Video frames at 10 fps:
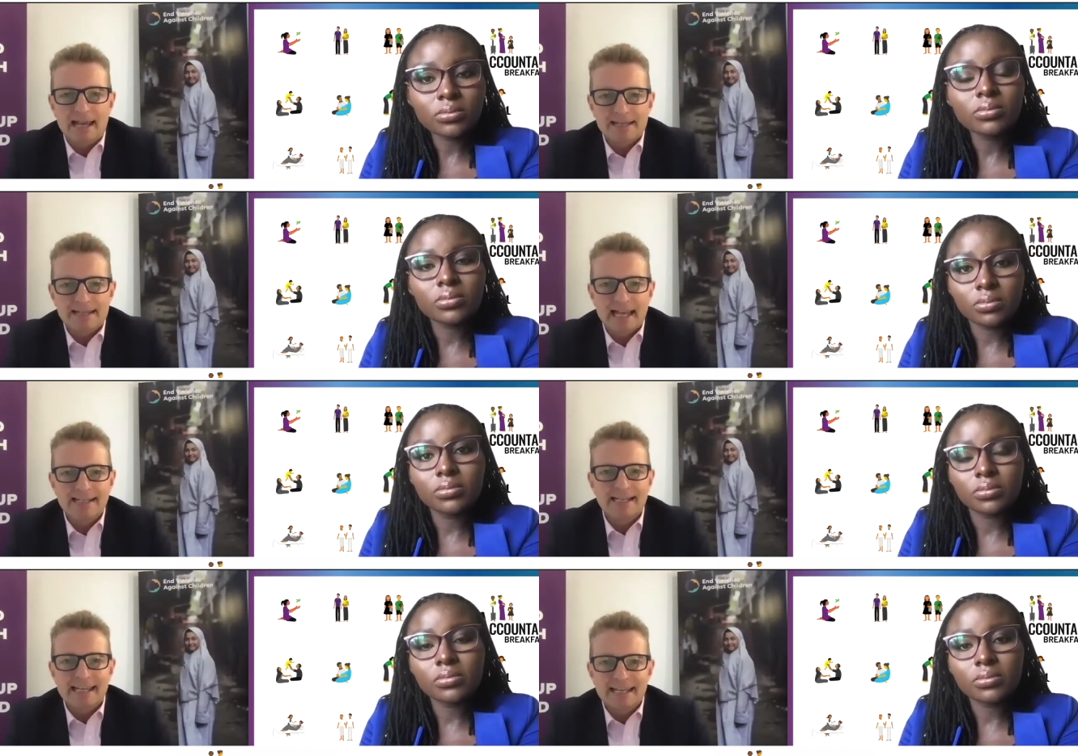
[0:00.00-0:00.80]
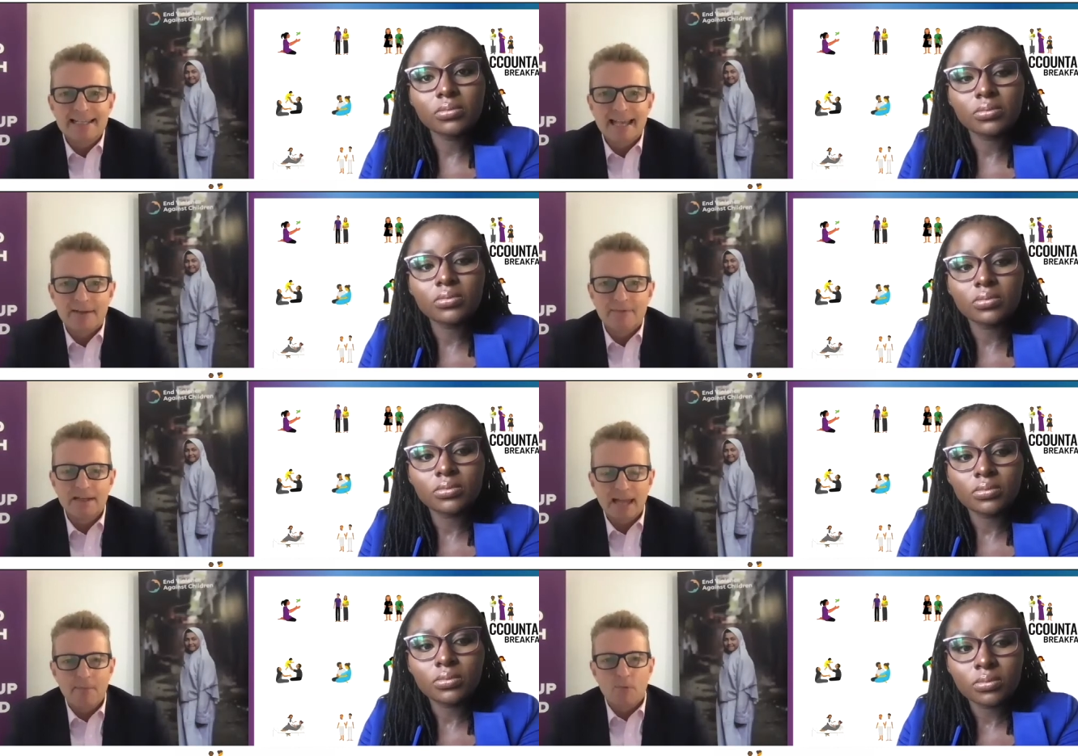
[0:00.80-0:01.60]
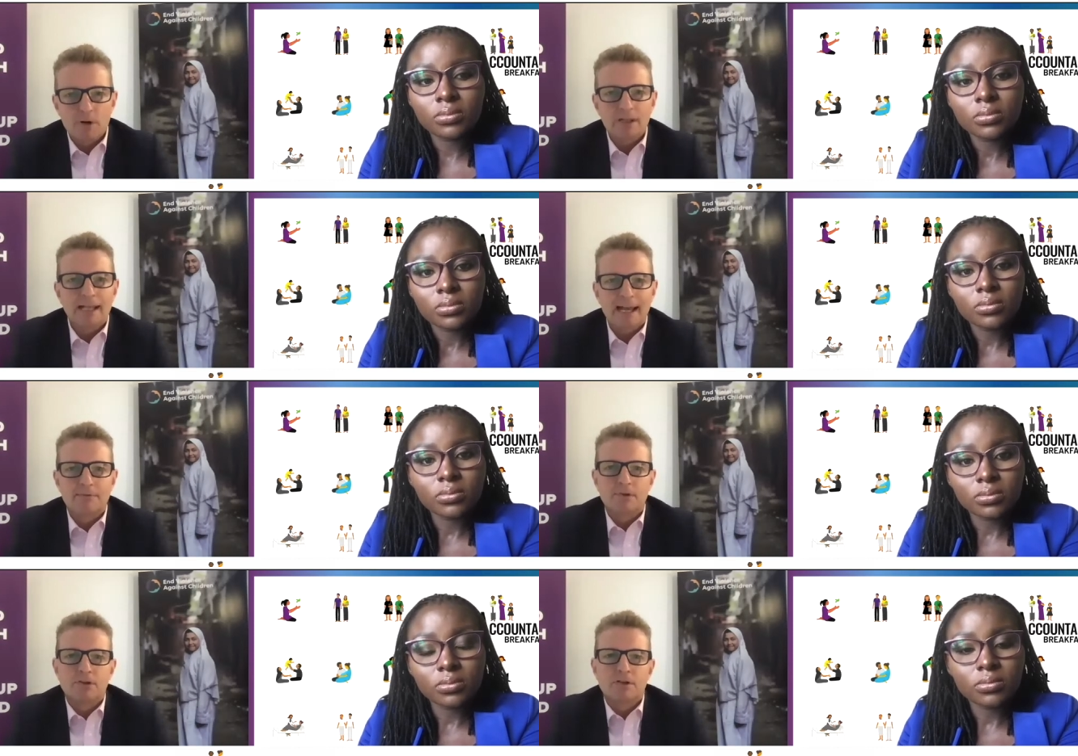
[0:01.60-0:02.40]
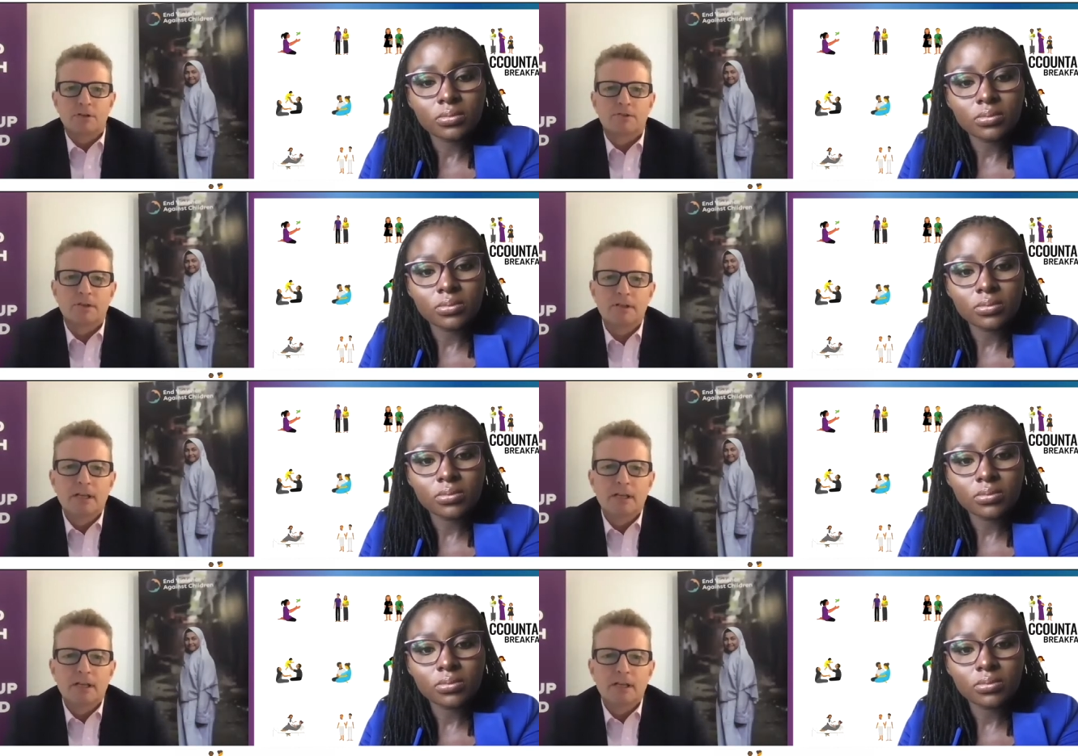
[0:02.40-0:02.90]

Speaker 1: had and is having and will have on children